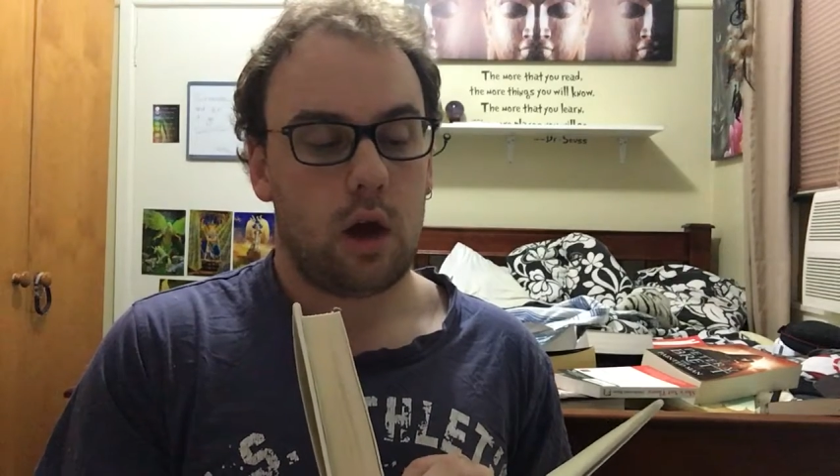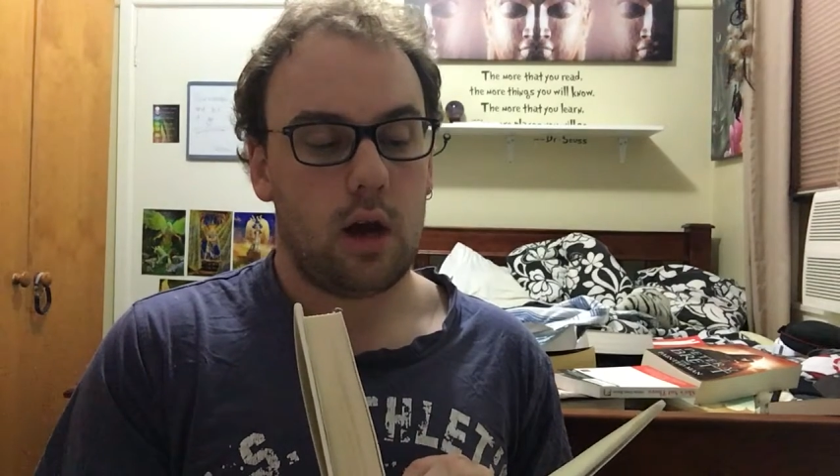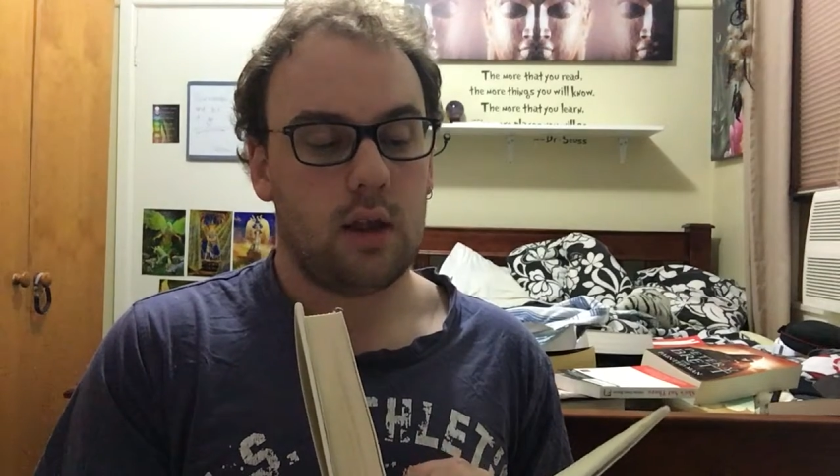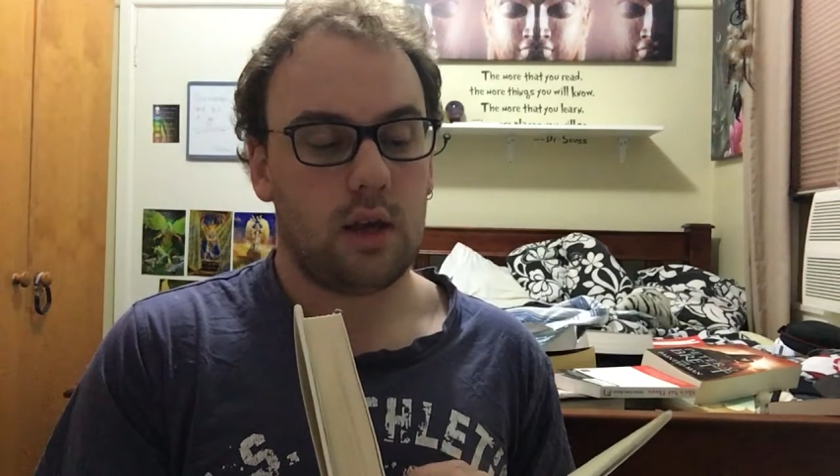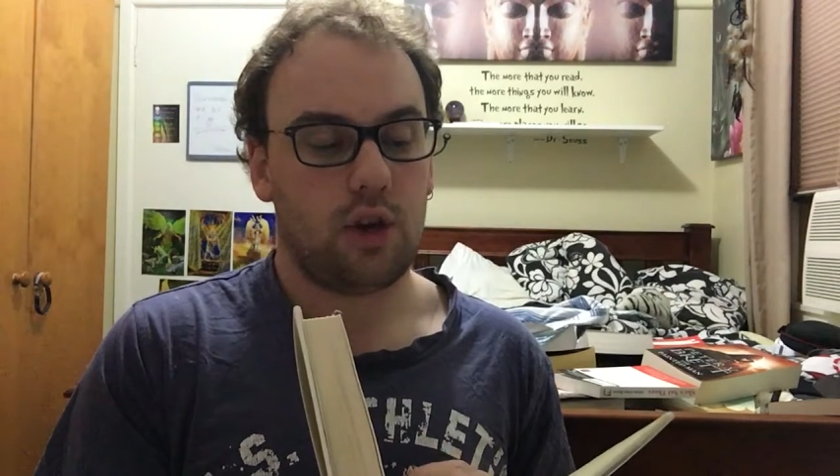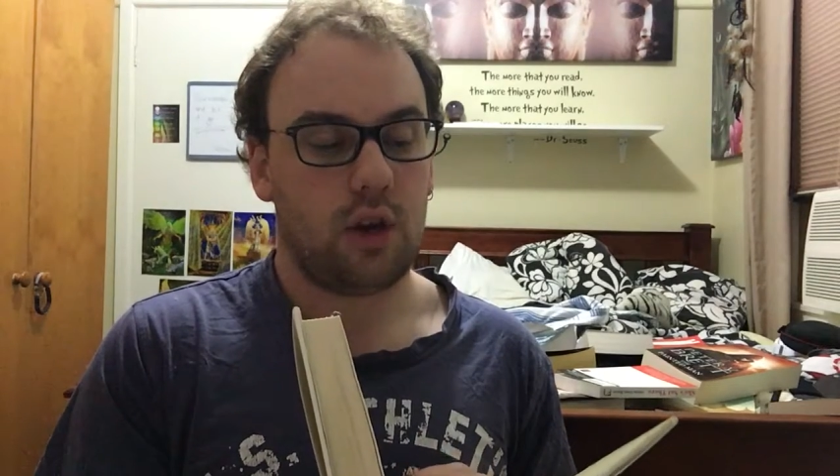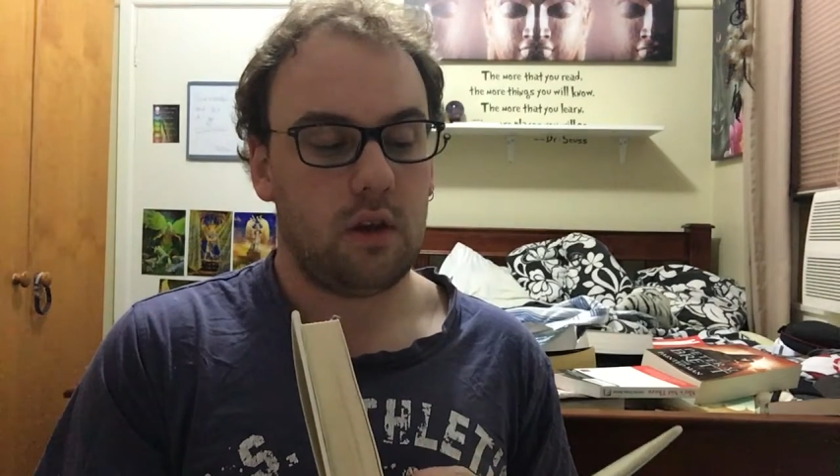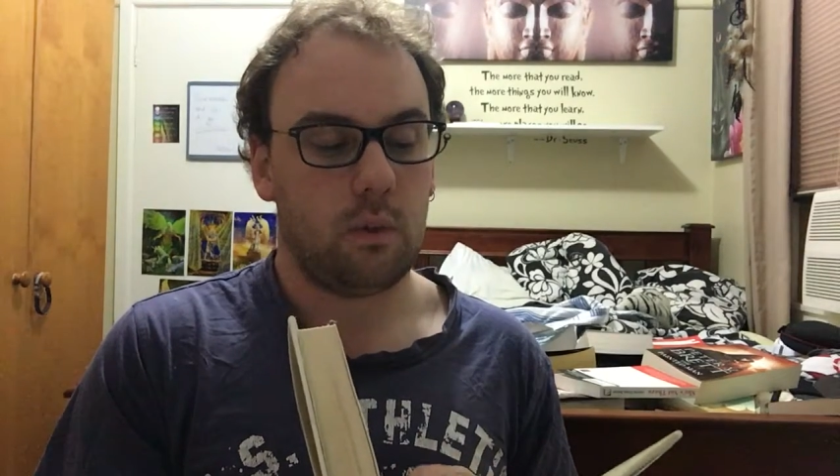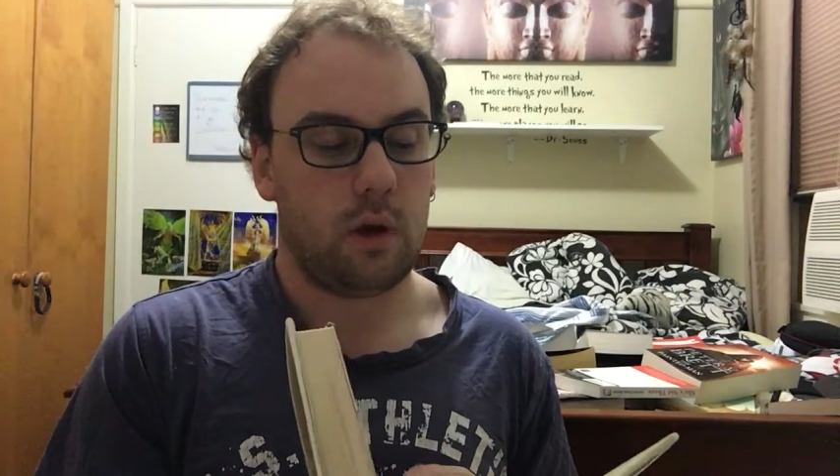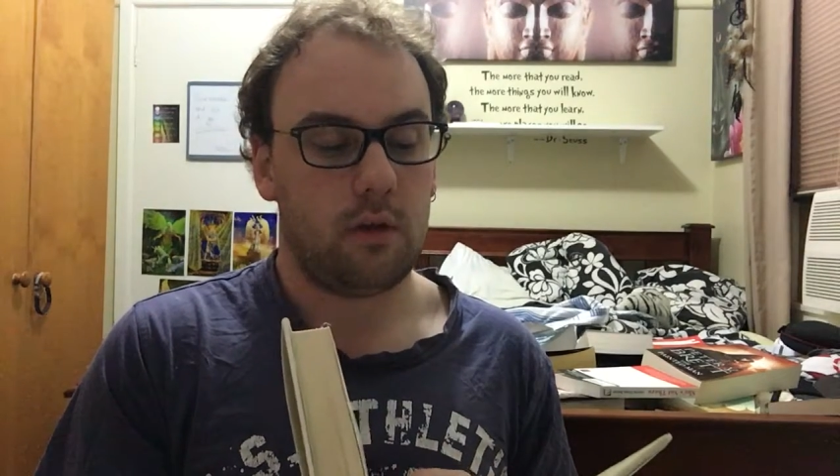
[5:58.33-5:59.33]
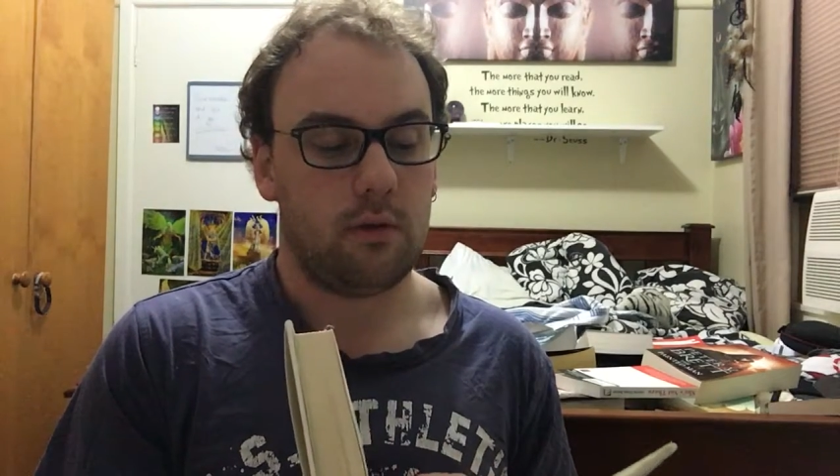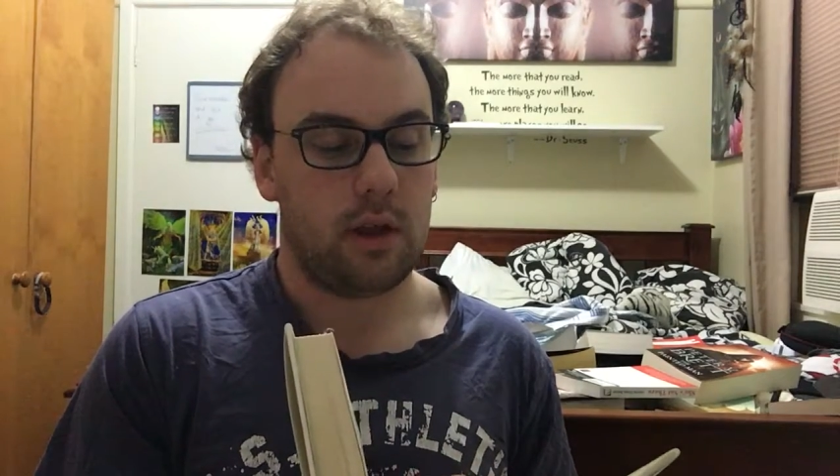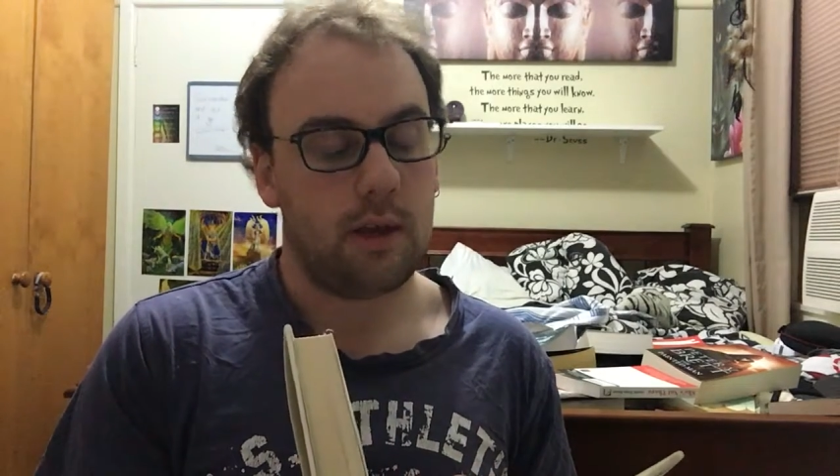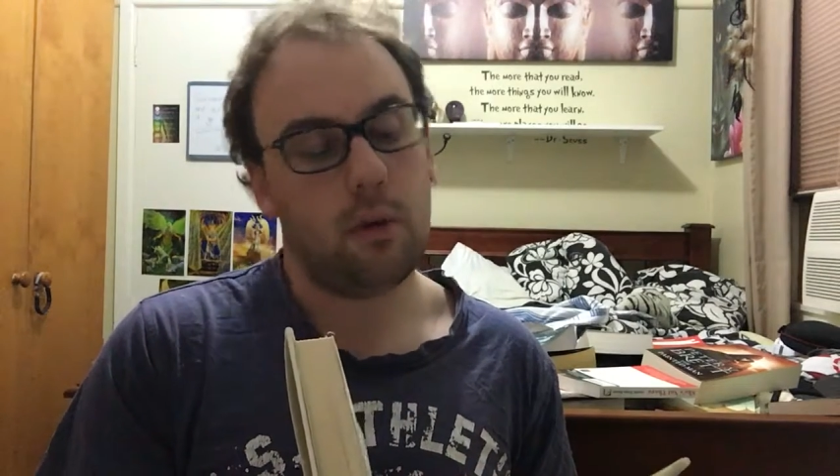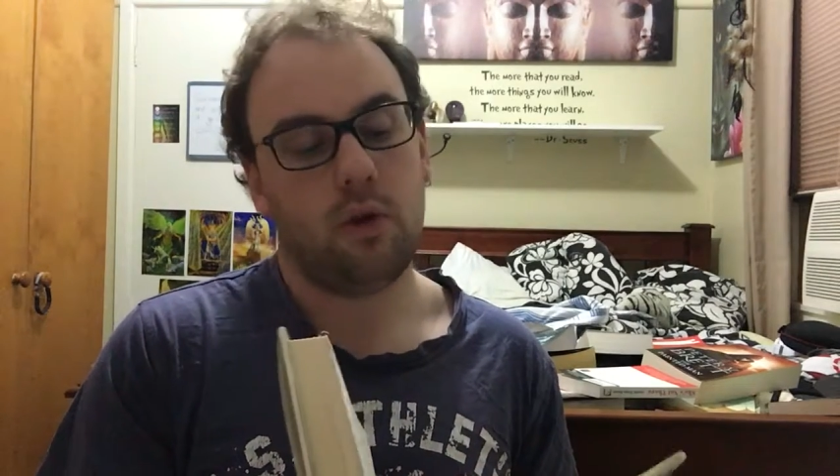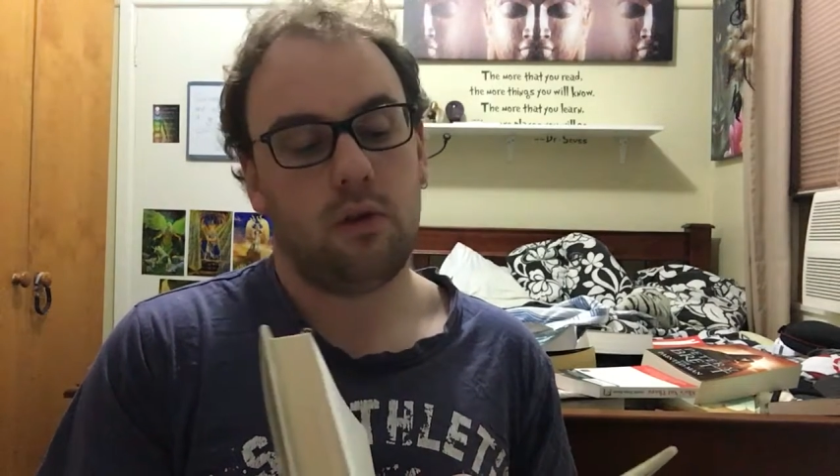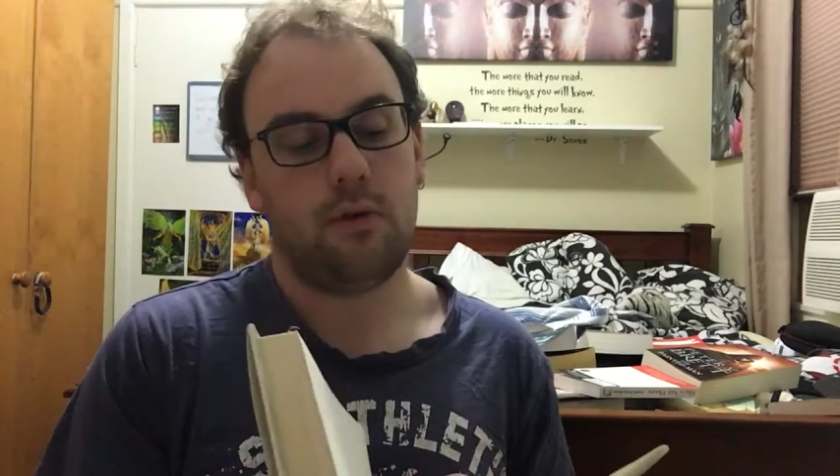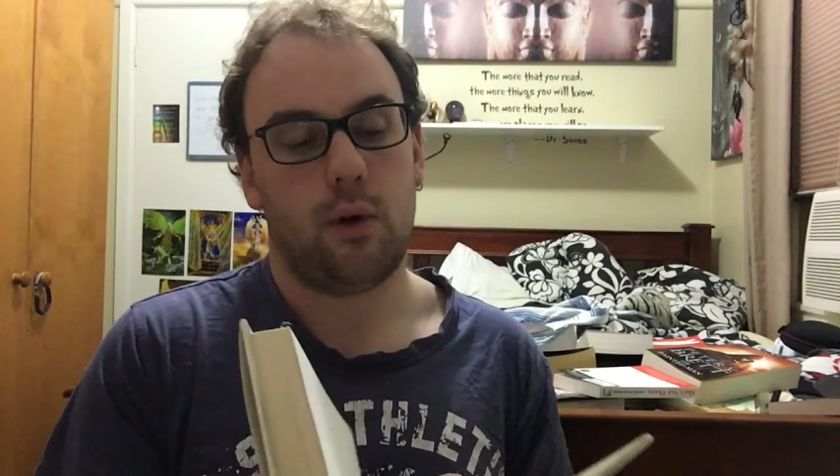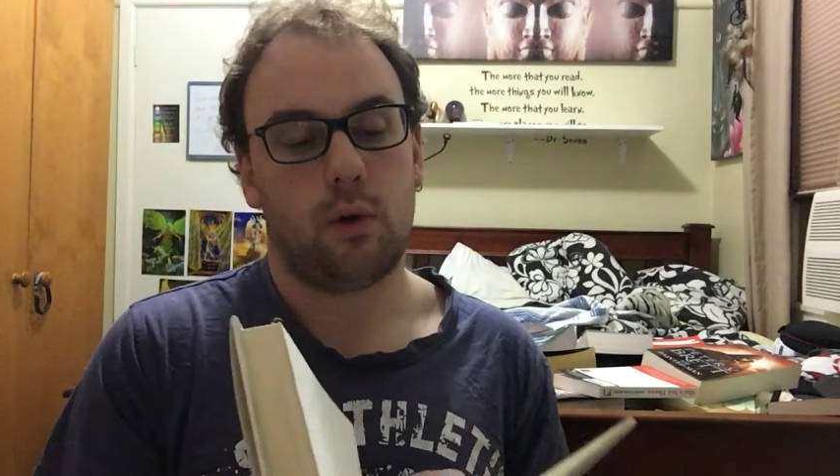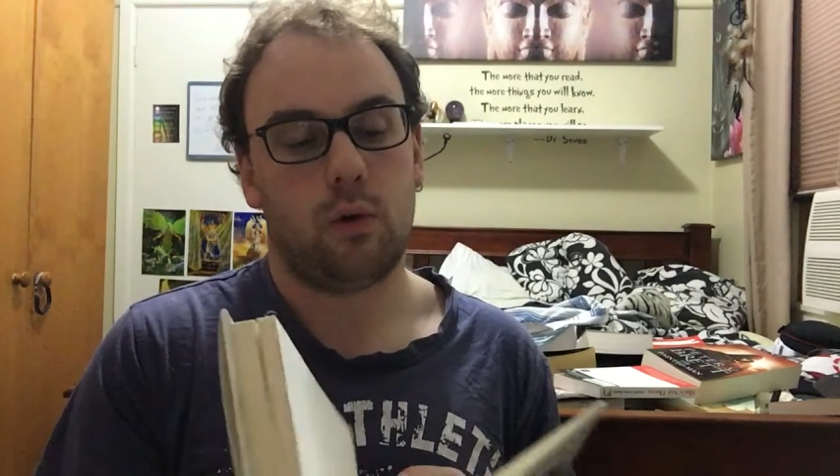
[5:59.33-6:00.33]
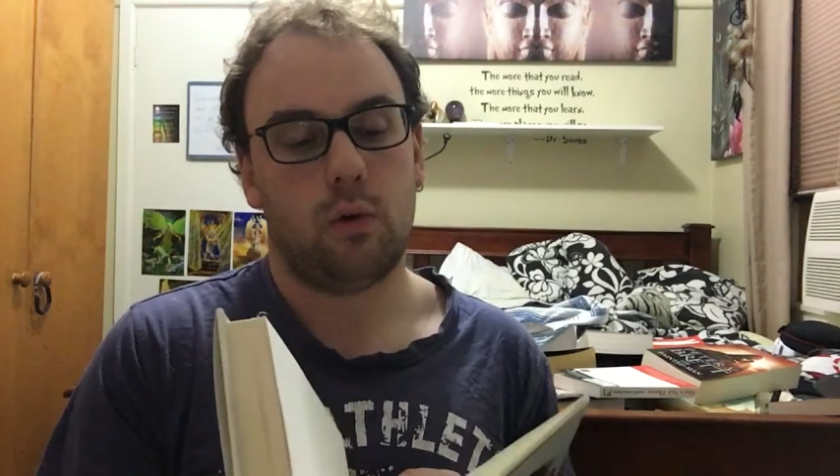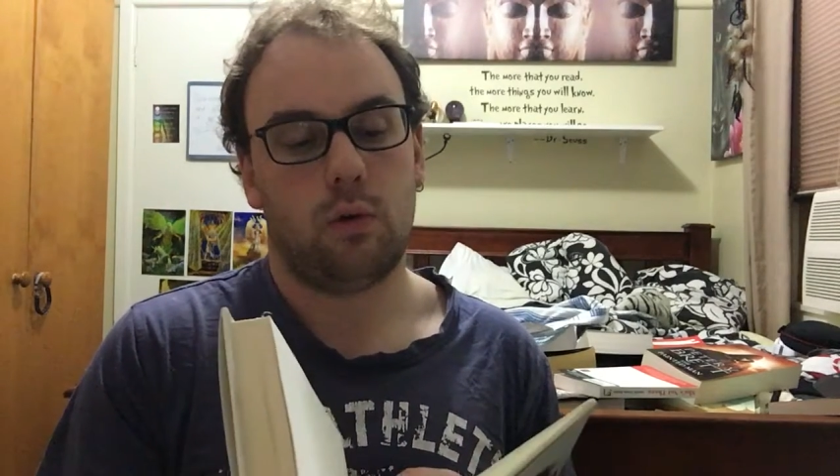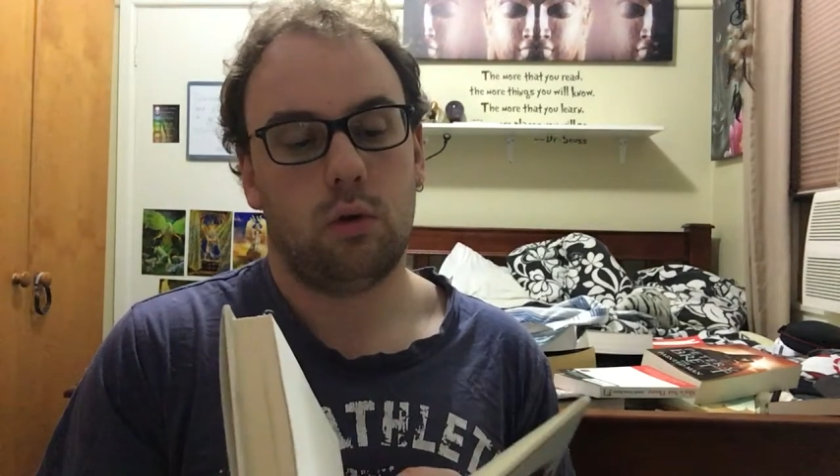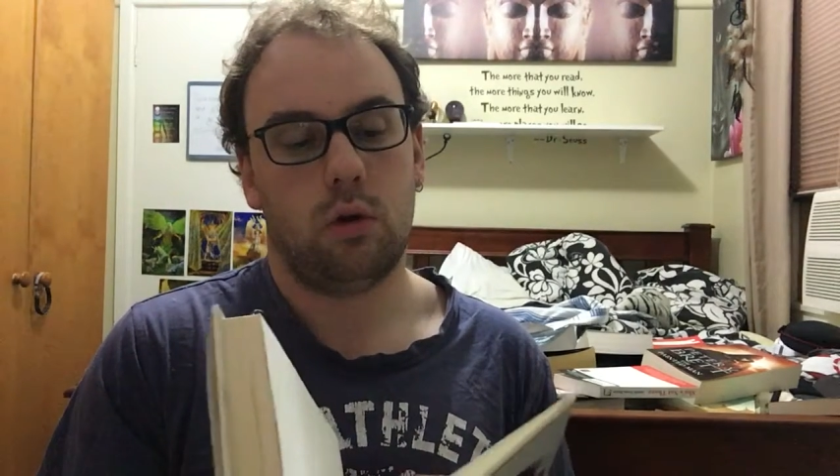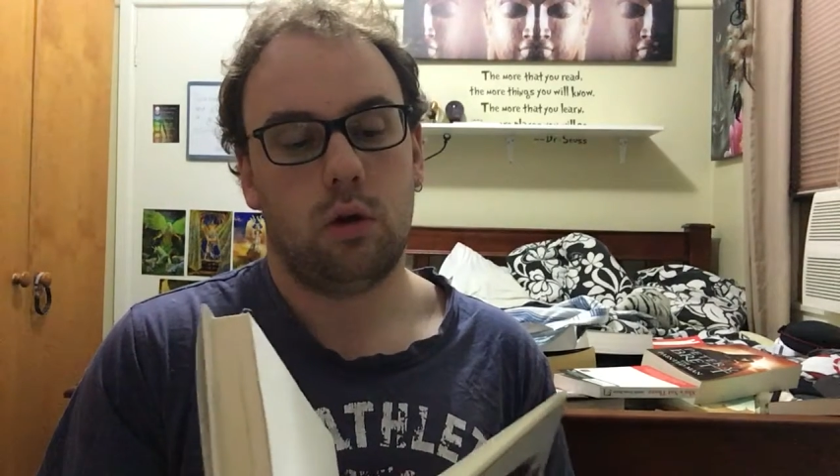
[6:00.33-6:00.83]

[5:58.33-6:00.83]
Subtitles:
I think she's one of the most vocal